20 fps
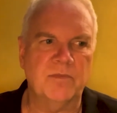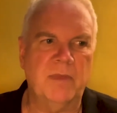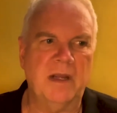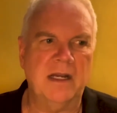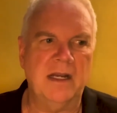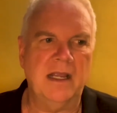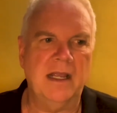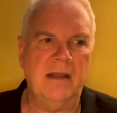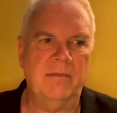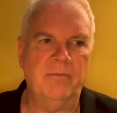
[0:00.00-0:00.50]

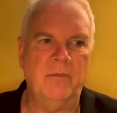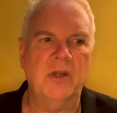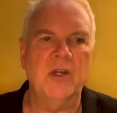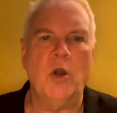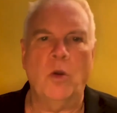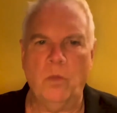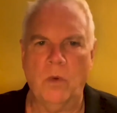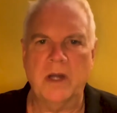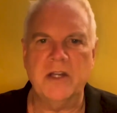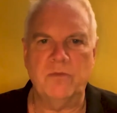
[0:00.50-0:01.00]
but, you know,
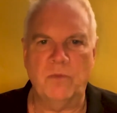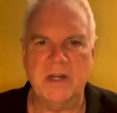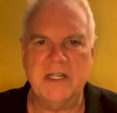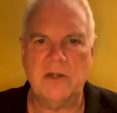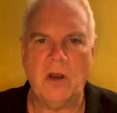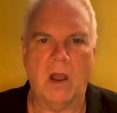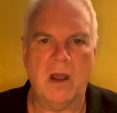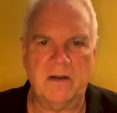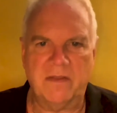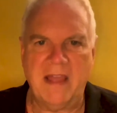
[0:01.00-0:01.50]
we
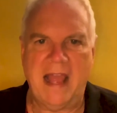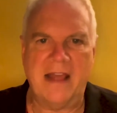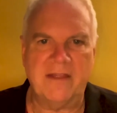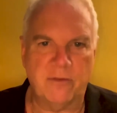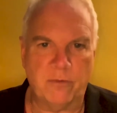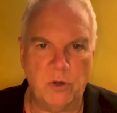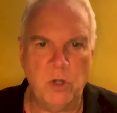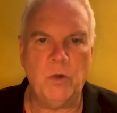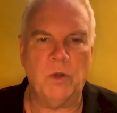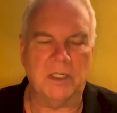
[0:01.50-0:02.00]
talked that
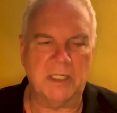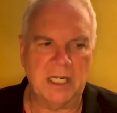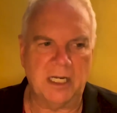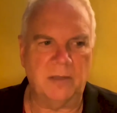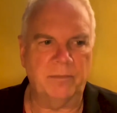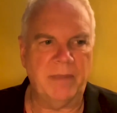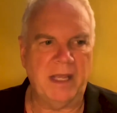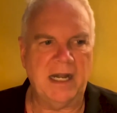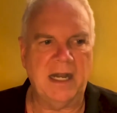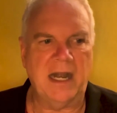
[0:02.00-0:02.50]
through a little bit,